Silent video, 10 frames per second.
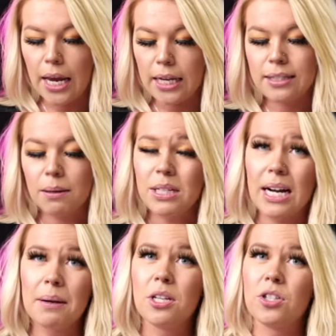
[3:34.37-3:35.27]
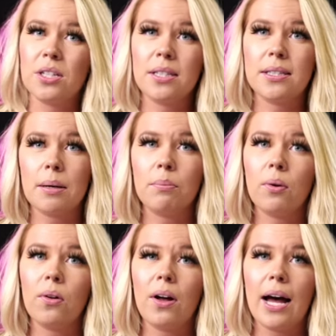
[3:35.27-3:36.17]
And sometimes it's just as
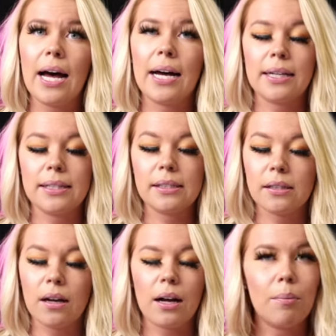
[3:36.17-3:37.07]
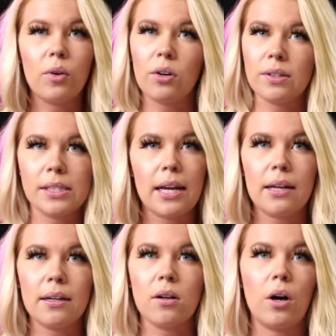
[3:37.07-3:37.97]
simple as a couple little
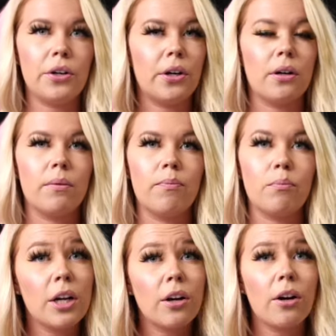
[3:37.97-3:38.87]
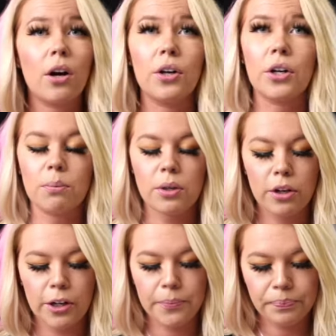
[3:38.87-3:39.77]
settings on your printer, on your
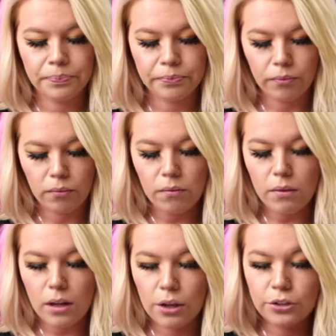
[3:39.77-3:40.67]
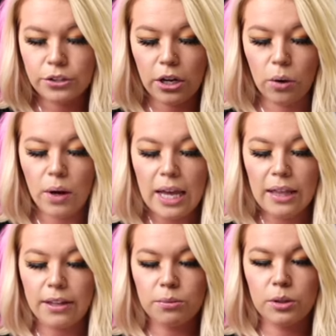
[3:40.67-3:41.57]
computer. So
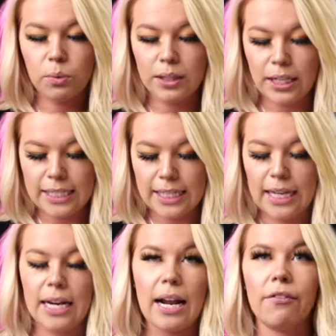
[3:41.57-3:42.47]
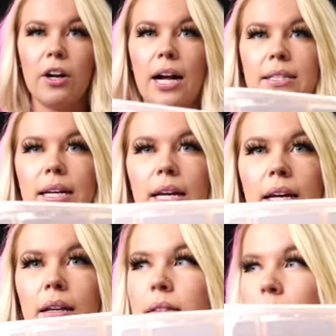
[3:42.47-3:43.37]
this was one that I did, and I forgot to
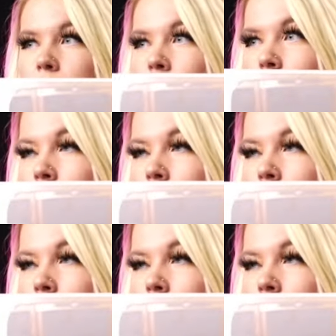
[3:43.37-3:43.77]
hit